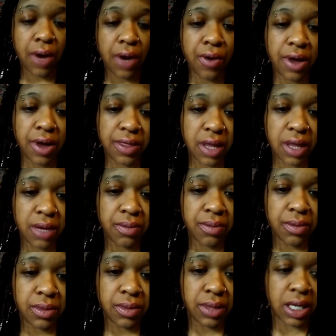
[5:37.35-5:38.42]
on them
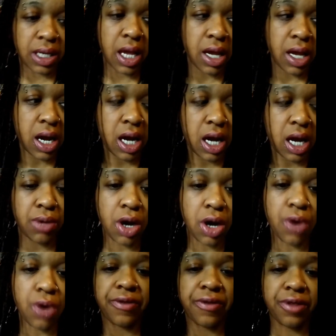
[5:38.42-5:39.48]
that
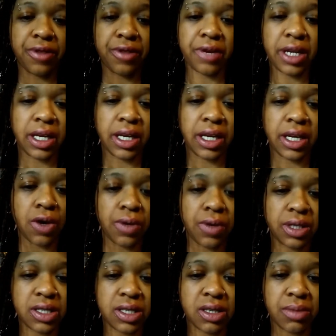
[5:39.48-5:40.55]
go with the reading, go
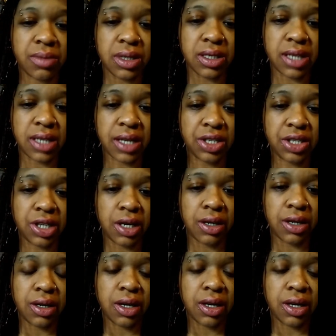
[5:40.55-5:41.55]
with the symbolization.